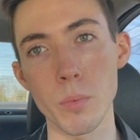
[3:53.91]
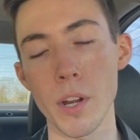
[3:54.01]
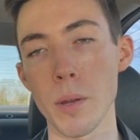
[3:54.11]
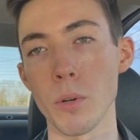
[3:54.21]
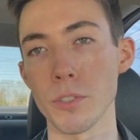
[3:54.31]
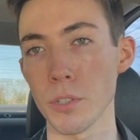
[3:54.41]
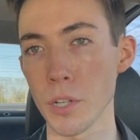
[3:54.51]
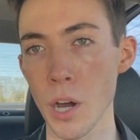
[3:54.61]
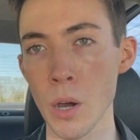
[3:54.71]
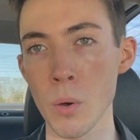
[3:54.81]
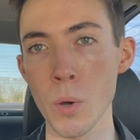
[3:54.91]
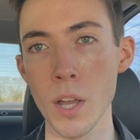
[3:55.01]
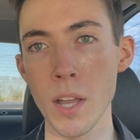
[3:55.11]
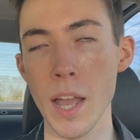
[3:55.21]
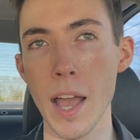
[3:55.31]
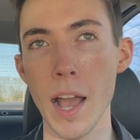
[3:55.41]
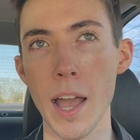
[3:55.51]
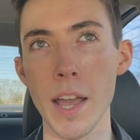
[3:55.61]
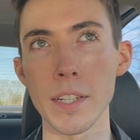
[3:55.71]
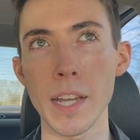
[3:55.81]
where I want to go,
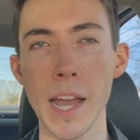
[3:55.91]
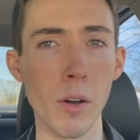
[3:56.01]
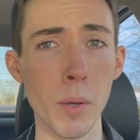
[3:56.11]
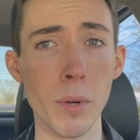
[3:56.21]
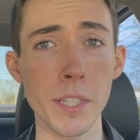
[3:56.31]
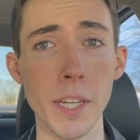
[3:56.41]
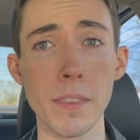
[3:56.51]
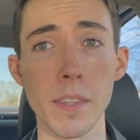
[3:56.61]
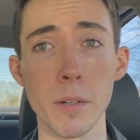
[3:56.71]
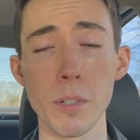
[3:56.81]
and how I want to get there.